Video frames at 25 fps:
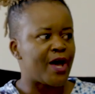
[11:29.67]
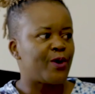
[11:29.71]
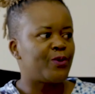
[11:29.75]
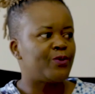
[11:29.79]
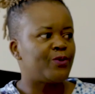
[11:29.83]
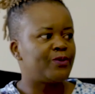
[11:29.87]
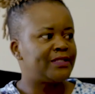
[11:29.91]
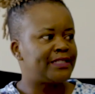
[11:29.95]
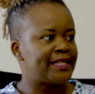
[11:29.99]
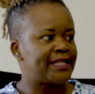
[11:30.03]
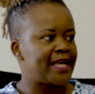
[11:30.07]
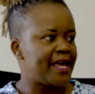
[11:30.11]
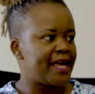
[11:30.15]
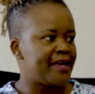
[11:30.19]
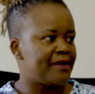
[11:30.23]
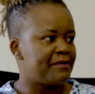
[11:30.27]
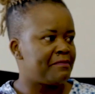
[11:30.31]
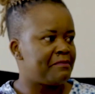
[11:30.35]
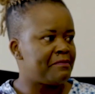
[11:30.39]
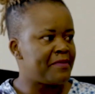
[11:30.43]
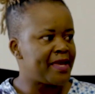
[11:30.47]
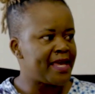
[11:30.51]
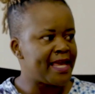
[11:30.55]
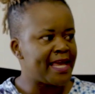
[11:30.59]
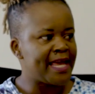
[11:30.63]
will take
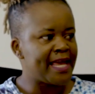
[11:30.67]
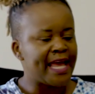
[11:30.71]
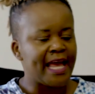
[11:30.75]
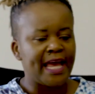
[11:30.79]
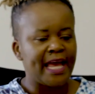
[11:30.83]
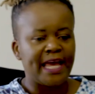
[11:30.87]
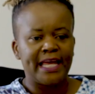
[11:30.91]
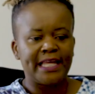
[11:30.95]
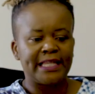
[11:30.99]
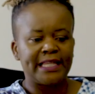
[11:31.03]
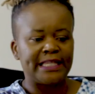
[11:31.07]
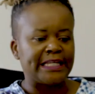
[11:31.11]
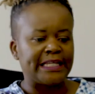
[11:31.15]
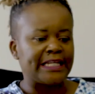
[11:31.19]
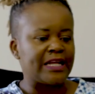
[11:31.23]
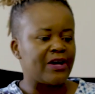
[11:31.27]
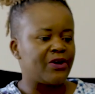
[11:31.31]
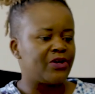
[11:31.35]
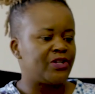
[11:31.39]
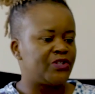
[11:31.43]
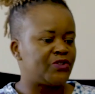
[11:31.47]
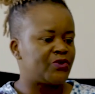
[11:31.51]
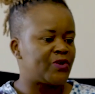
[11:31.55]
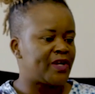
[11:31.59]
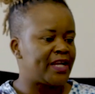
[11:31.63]
me, and then
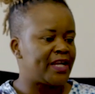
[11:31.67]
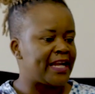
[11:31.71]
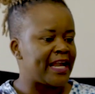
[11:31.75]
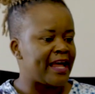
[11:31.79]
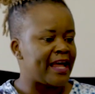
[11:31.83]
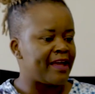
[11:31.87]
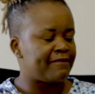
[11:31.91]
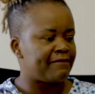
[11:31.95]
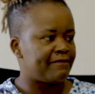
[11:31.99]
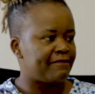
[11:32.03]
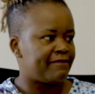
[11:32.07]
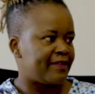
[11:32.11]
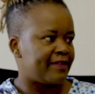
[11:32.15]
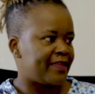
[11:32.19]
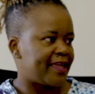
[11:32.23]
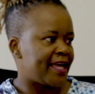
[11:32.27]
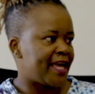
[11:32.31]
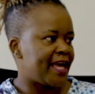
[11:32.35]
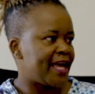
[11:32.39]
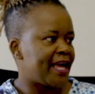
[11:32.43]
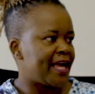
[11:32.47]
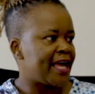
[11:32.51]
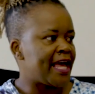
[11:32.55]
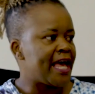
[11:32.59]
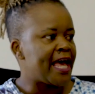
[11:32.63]
I'll enjoy life
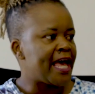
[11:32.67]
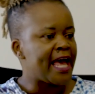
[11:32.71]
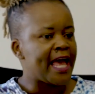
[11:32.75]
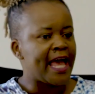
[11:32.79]
there,